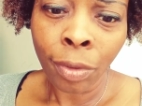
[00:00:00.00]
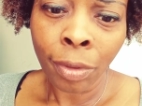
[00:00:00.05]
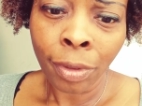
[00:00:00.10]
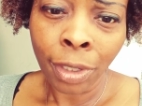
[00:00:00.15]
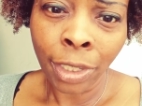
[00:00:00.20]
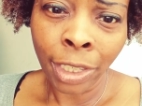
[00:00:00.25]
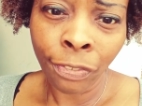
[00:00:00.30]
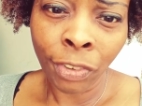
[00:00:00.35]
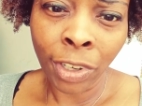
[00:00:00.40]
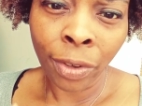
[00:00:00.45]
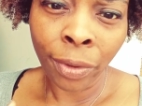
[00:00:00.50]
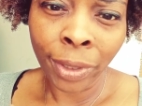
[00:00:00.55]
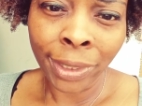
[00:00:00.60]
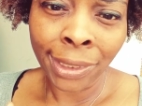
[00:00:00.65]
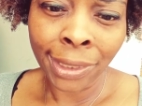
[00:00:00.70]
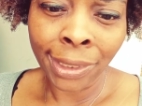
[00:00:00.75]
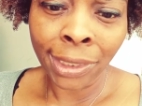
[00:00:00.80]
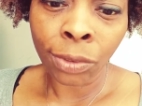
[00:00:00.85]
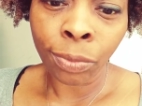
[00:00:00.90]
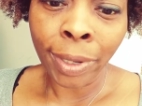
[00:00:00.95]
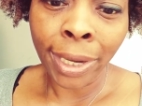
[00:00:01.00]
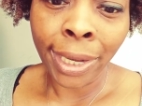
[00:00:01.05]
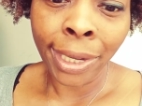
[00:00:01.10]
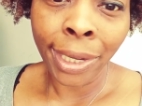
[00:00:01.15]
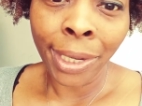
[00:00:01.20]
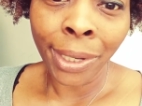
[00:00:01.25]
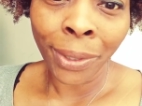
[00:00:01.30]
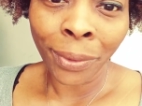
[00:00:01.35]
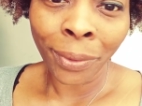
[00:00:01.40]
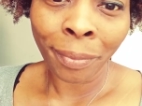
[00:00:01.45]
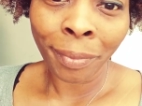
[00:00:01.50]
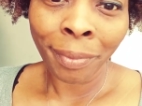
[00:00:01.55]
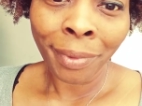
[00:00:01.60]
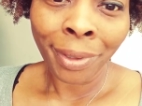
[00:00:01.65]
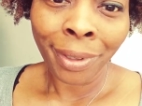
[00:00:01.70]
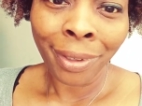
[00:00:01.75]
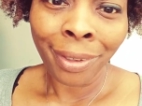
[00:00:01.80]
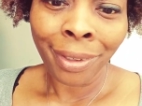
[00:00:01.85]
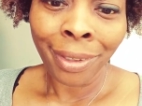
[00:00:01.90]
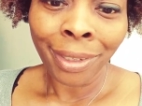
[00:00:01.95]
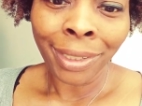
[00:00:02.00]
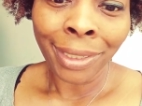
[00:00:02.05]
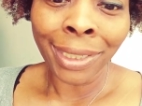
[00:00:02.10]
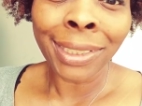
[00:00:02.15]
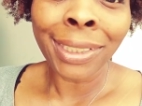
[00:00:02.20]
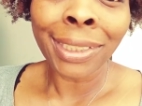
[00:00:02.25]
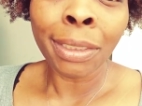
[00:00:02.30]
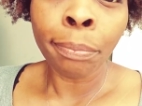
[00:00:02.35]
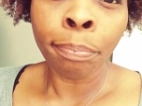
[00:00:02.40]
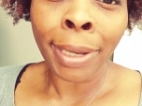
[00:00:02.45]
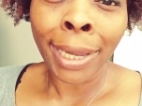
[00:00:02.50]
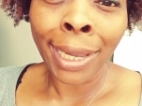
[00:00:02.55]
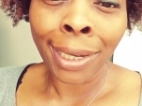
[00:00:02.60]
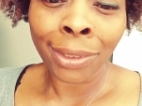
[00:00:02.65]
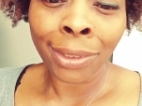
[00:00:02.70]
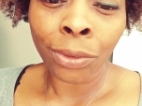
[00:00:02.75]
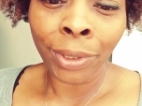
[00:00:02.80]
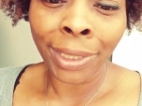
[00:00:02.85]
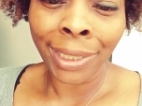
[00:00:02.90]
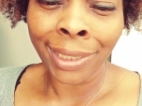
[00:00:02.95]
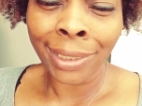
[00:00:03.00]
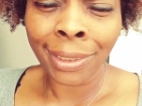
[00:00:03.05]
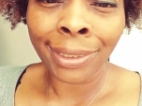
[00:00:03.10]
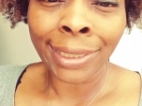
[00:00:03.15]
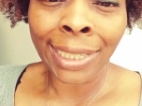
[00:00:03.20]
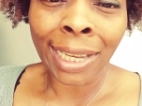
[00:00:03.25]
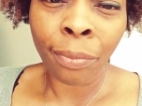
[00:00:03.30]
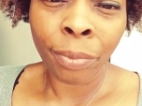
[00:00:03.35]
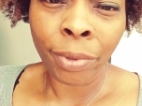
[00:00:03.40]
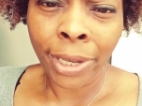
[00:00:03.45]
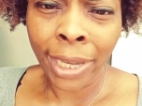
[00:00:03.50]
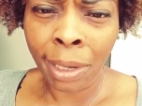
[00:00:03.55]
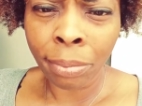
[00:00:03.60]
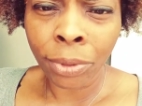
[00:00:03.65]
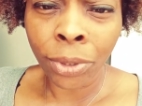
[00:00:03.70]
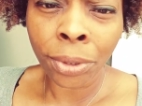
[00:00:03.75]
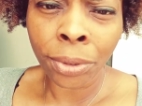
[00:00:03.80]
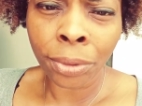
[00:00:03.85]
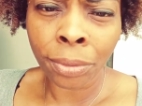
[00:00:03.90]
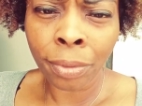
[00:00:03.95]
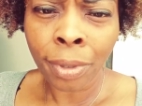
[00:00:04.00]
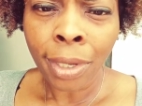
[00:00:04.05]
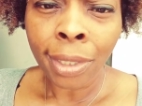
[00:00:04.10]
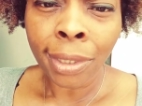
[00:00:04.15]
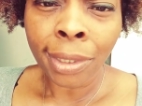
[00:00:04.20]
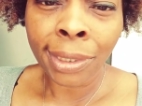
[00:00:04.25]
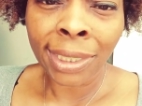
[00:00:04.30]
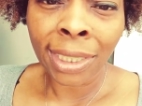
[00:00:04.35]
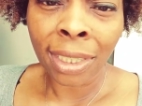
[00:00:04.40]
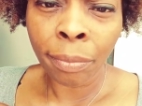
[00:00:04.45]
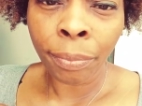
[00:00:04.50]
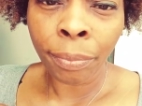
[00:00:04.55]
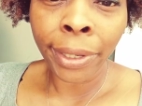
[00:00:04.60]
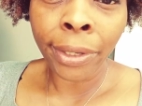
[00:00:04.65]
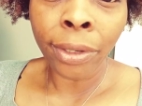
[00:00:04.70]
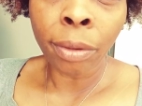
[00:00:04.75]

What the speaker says: as far as this right here. This is balance on the inside. We're able to celebrate your